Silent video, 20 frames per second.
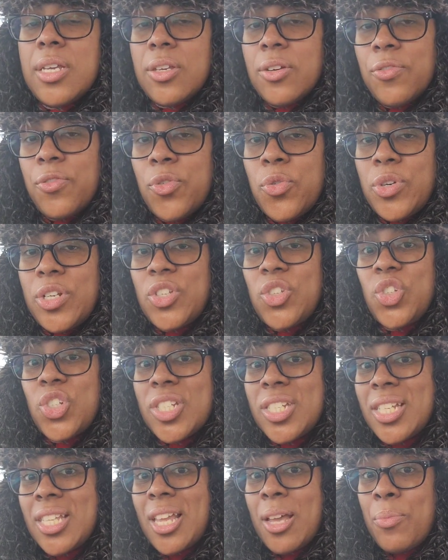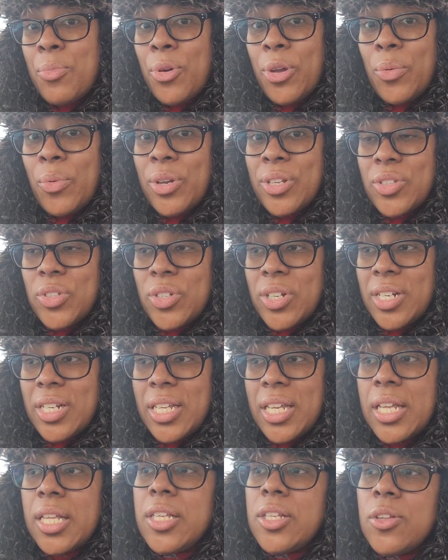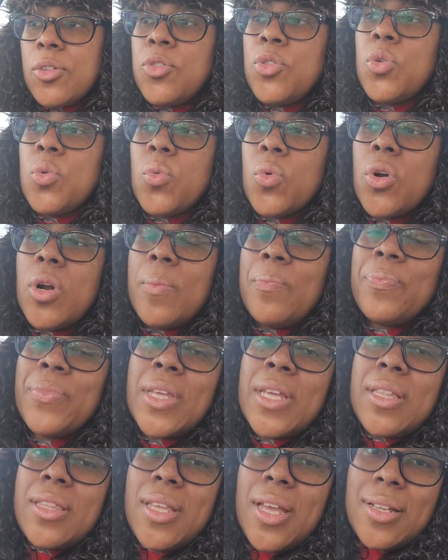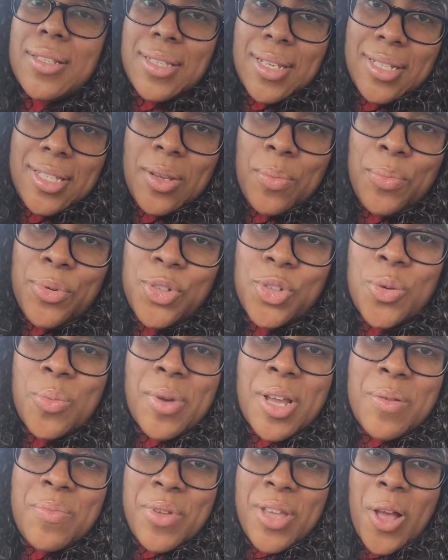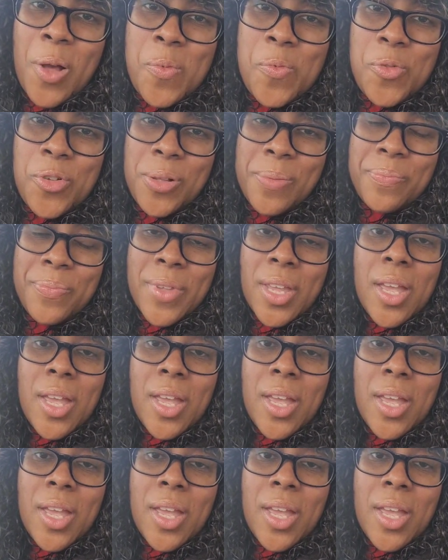food is just at that point where it's starting to get a little too warm, the outside temperature might be helpful.